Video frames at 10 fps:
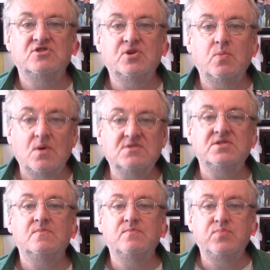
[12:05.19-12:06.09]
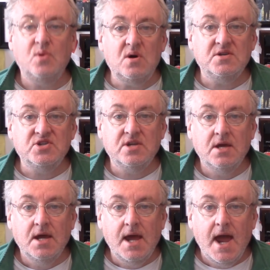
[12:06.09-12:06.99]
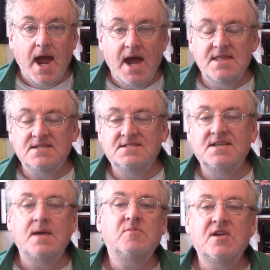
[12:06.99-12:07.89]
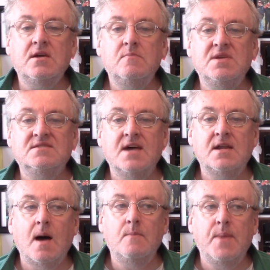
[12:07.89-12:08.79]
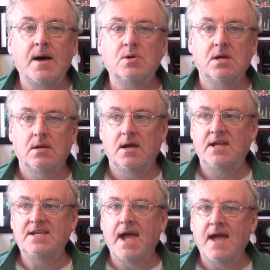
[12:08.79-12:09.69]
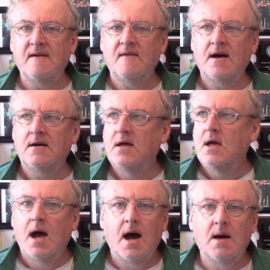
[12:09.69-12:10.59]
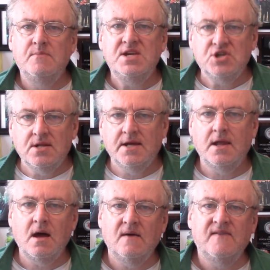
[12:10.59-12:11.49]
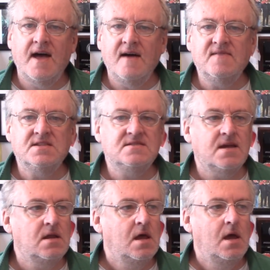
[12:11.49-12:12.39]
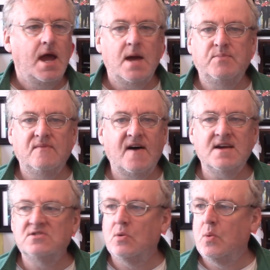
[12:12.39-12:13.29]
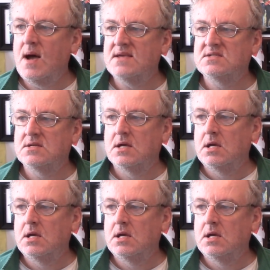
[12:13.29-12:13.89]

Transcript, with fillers: She wasn't pushed. And the same thing can be said about Nieva uh, Michelin of Evanston at Proviso West.